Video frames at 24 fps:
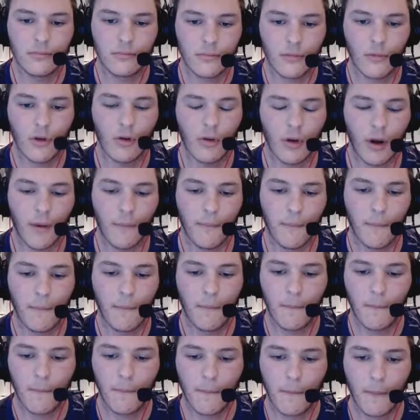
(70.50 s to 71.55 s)

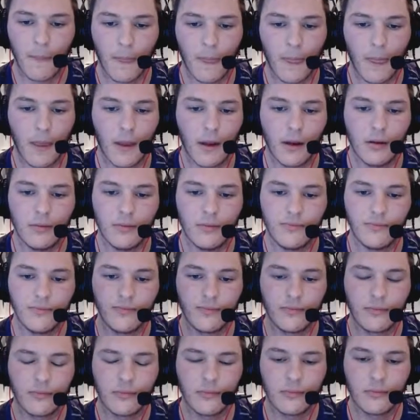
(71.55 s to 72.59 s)

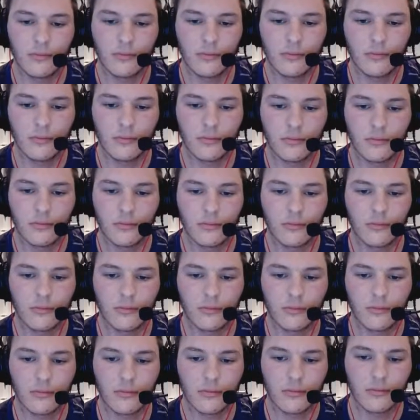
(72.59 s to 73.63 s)

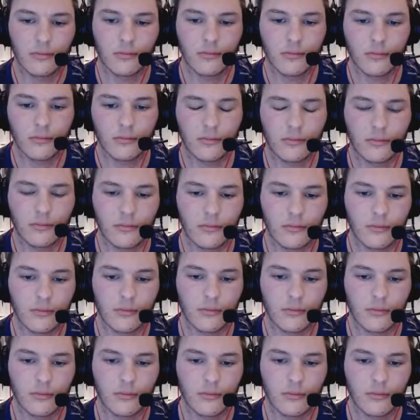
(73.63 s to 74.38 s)
The person shown says nothing.